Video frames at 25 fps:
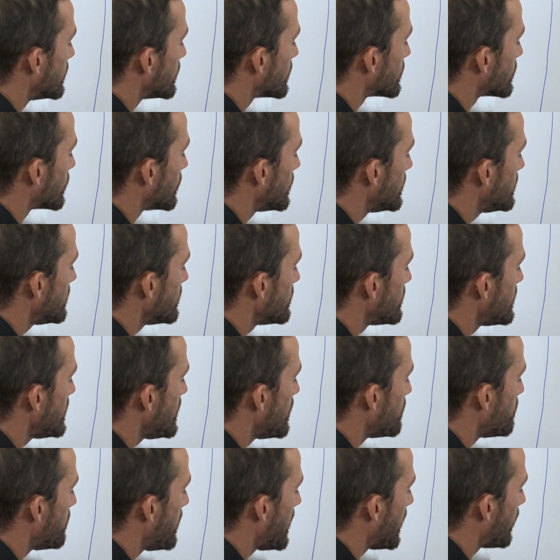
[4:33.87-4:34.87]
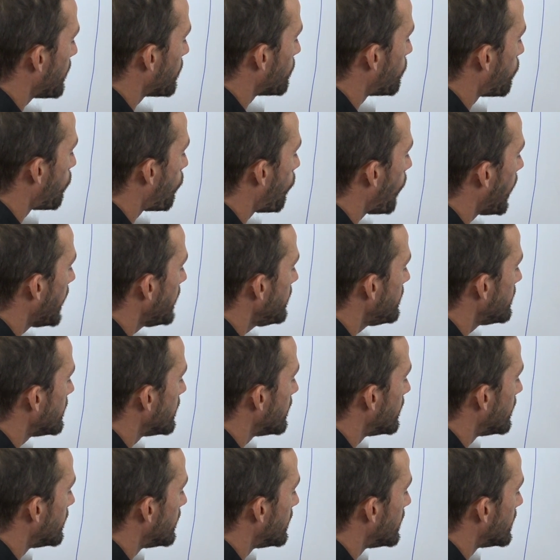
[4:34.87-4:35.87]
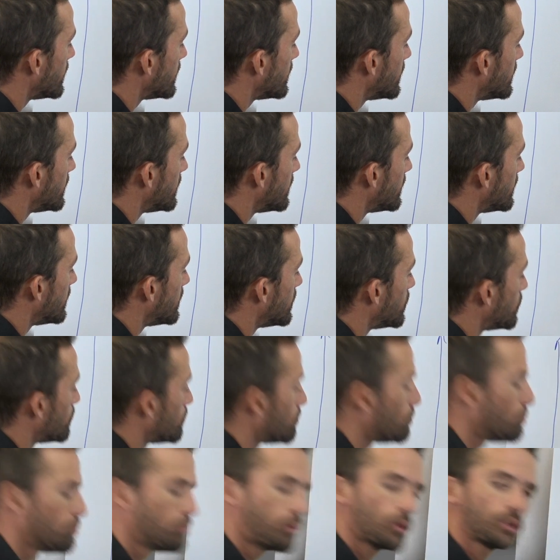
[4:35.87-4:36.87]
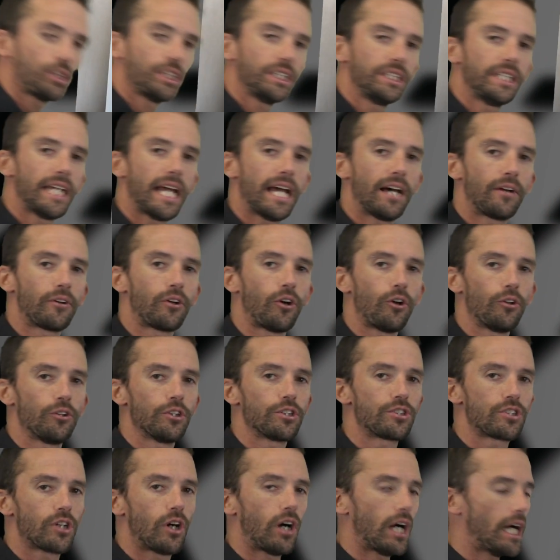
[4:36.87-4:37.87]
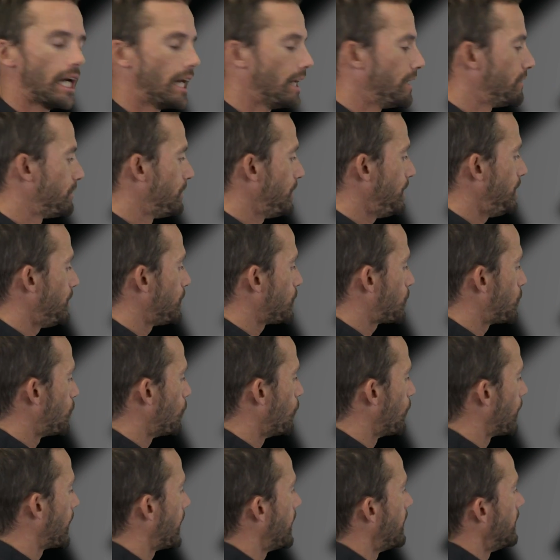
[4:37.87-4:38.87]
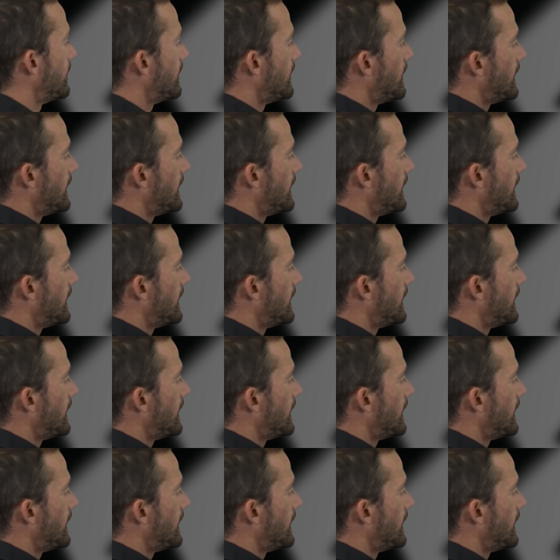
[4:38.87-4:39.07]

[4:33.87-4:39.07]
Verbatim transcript: So this is the amount of weight pushing down on the tyre in the corner.